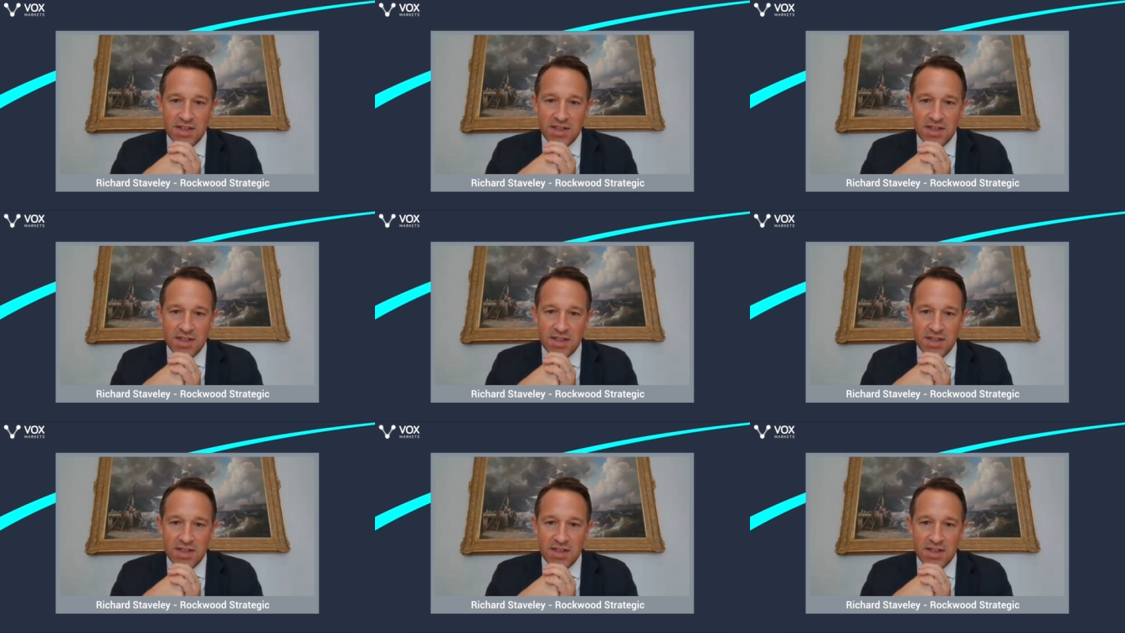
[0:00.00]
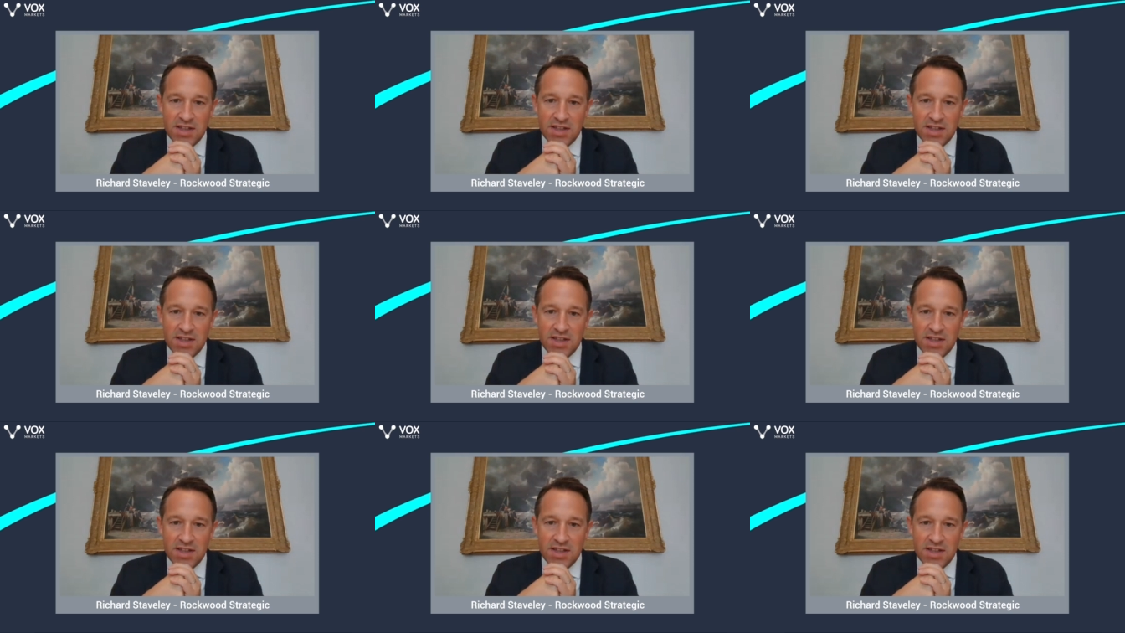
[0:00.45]
If it's
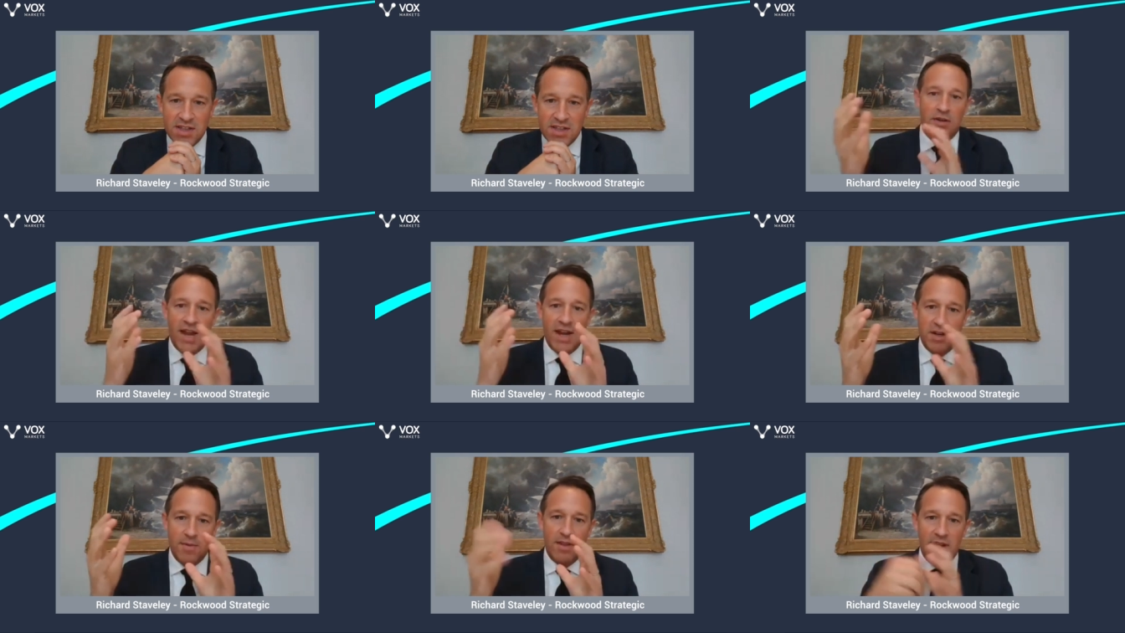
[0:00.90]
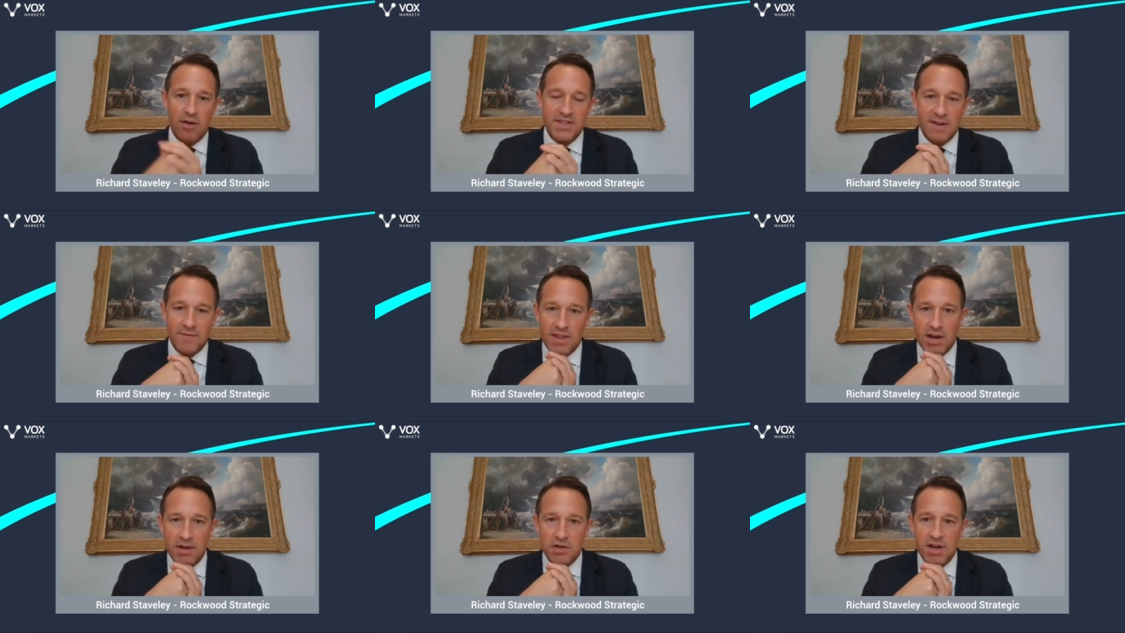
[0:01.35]
not next year, but it's
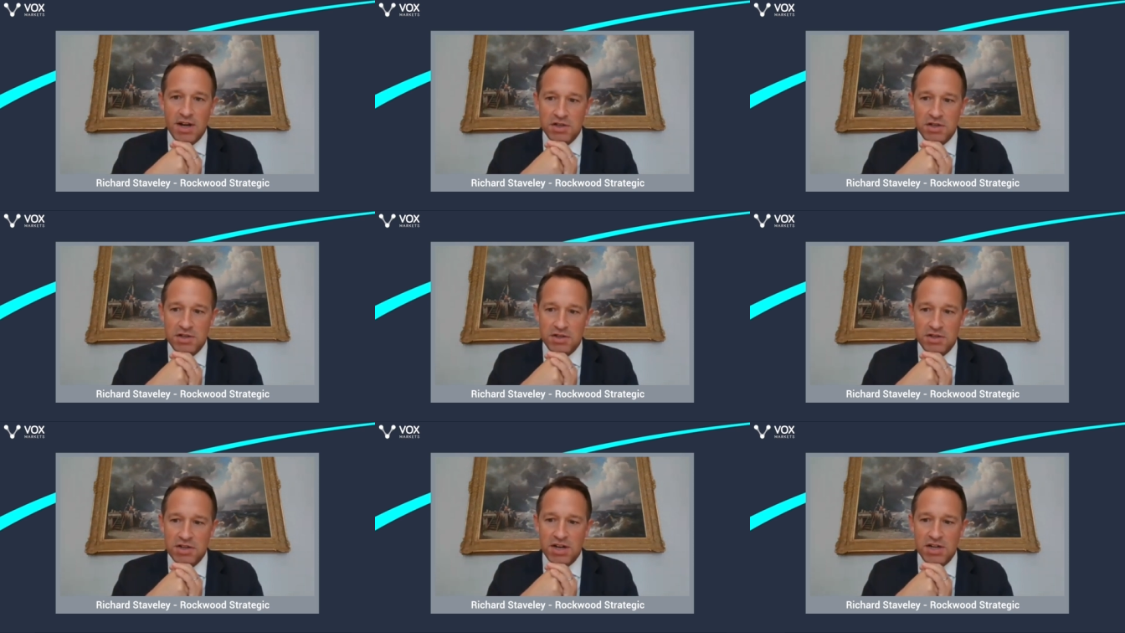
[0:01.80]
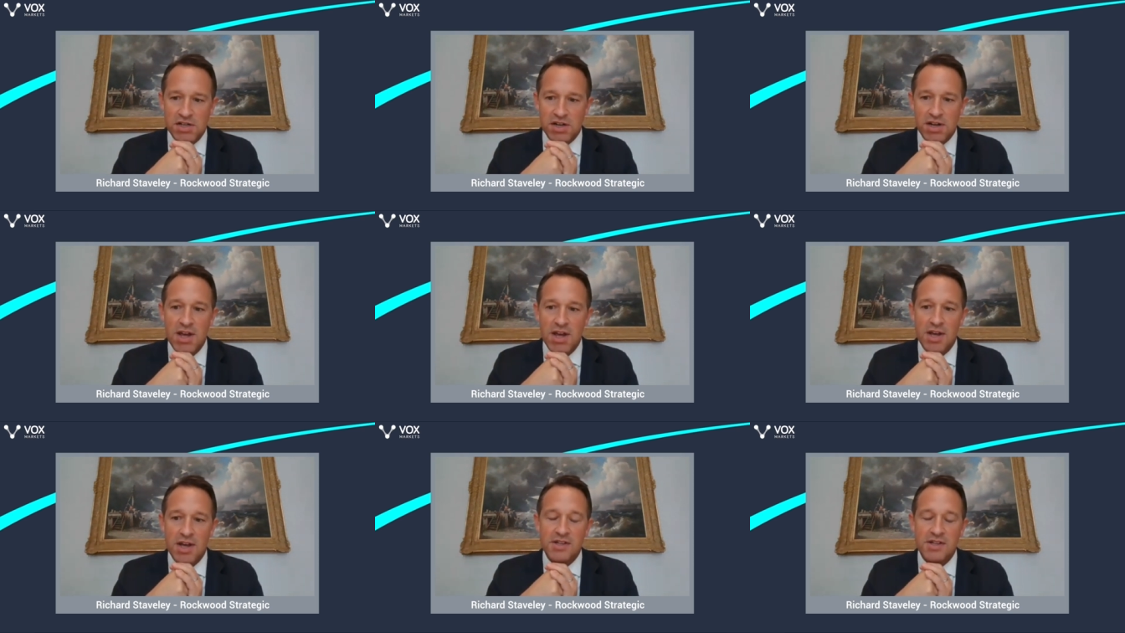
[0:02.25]
definitely that kind of
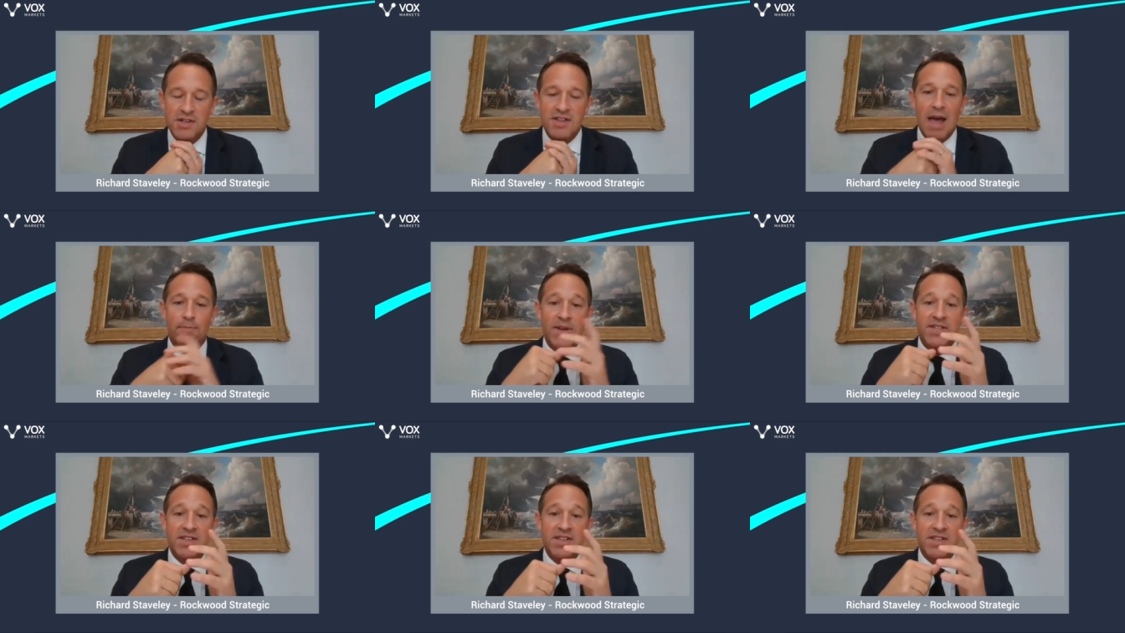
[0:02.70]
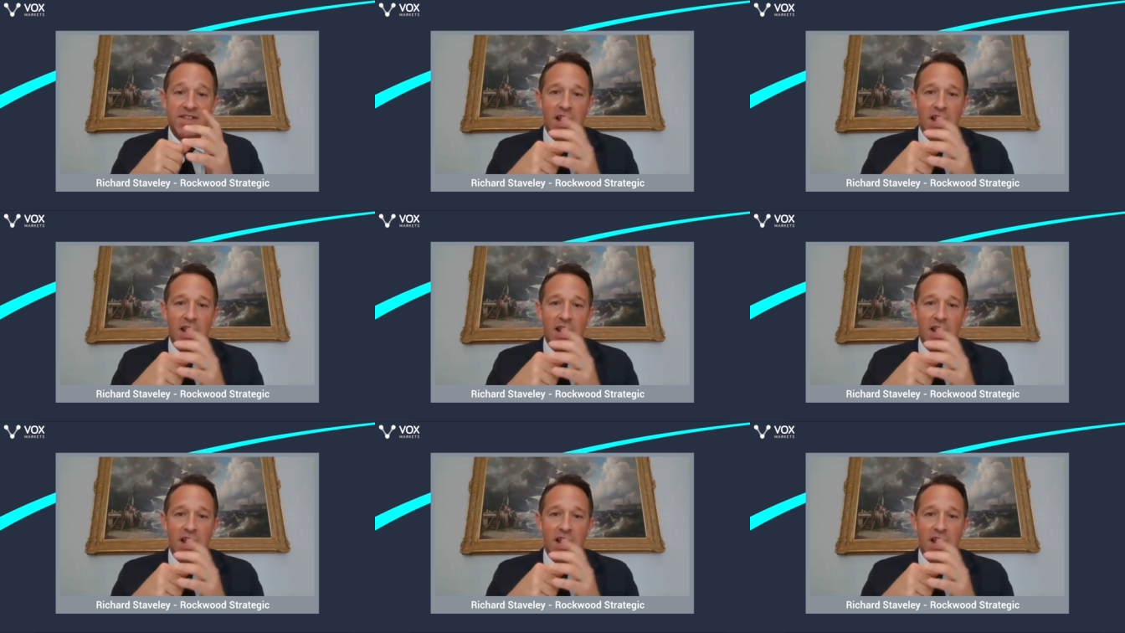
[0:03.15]
trajectory.